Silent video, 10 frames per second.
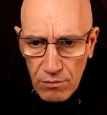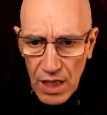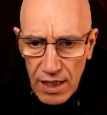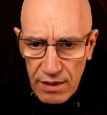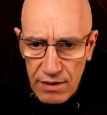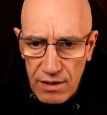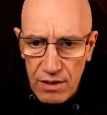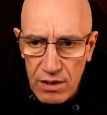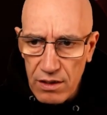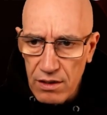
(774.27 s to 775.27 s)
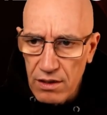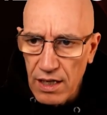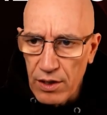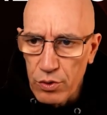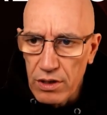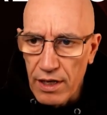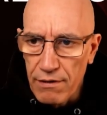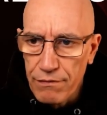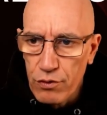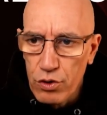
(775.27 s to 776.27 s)
and I will
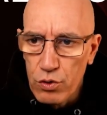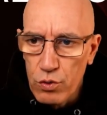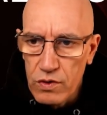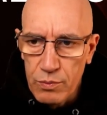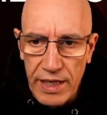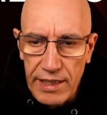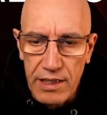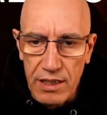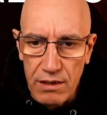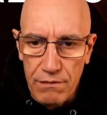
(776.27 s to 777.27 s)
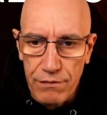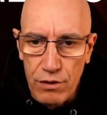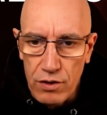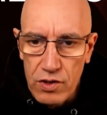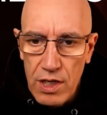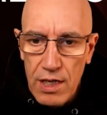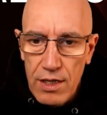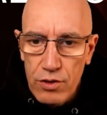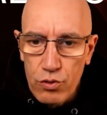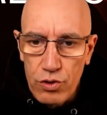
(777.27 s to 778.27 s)
have to use my king, of course,
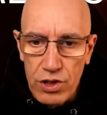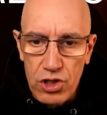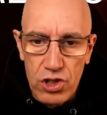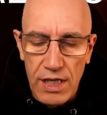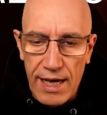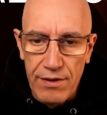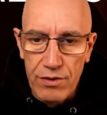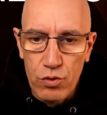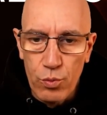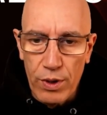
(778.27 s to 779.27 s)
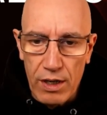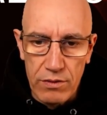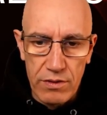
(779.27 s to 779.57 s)
to reach the other two pawns.